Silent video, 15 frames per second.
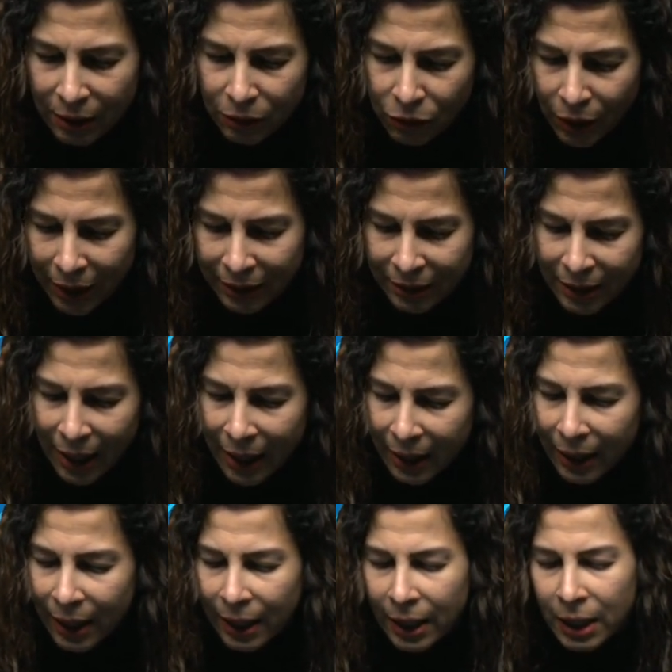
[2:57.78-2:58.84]
and write
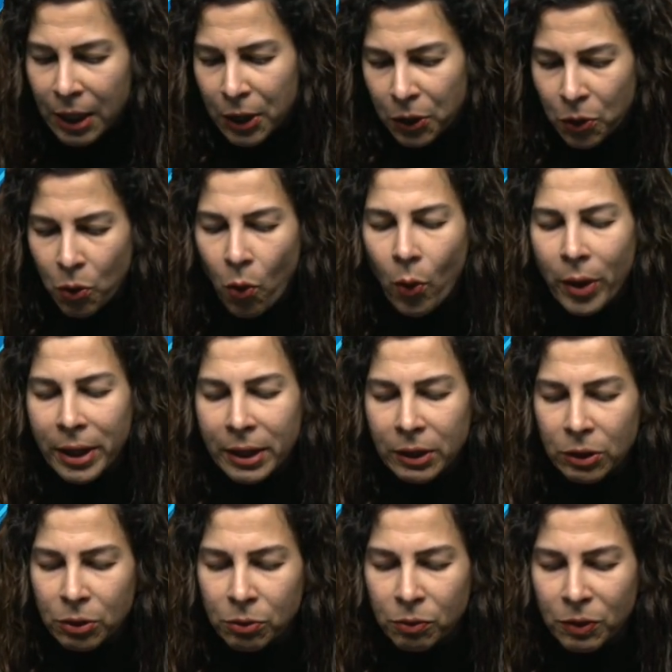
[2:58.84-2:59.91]
data going
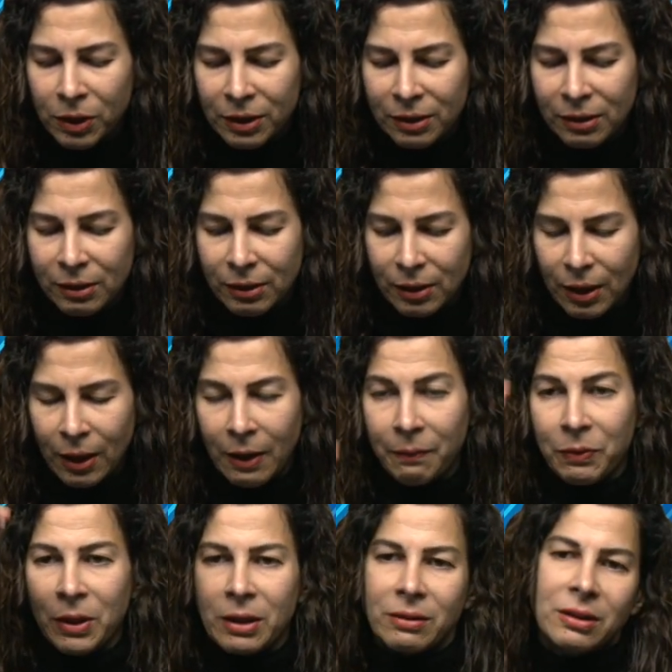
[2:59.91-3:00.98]
to this.
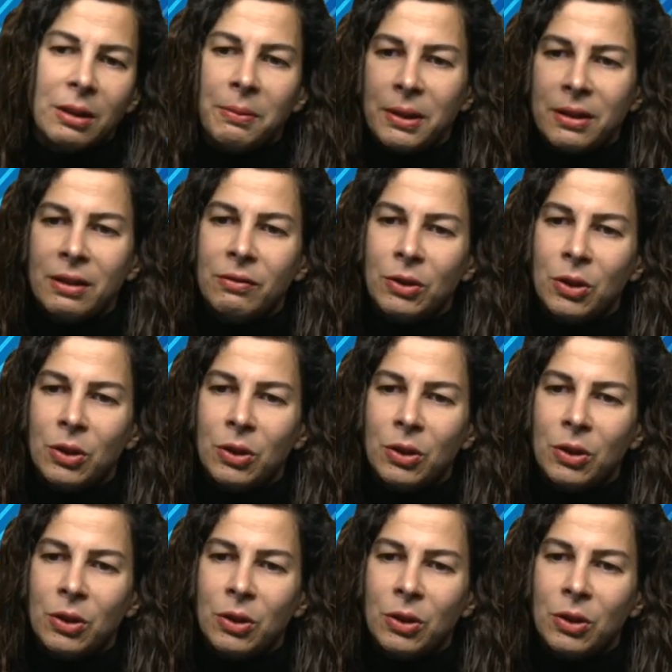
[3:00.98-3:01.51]
Typically